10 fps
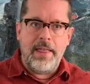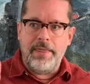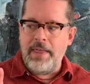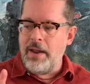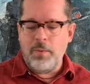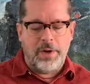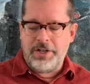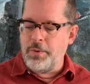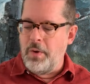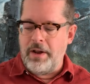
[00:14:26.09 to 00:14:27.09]
Then
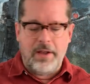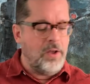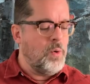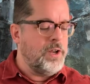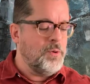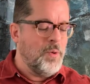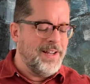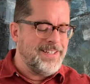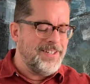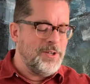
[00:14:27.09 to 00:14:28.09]
what you're want, going to
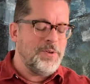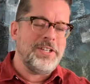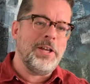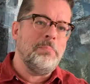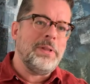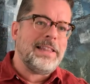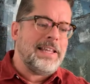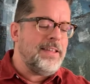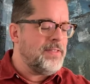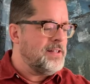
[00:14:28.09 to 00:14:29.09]
want to do to
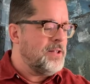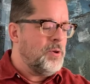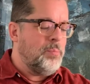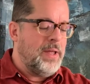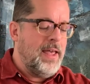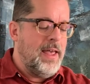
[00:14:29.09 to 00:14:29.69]
complete the loop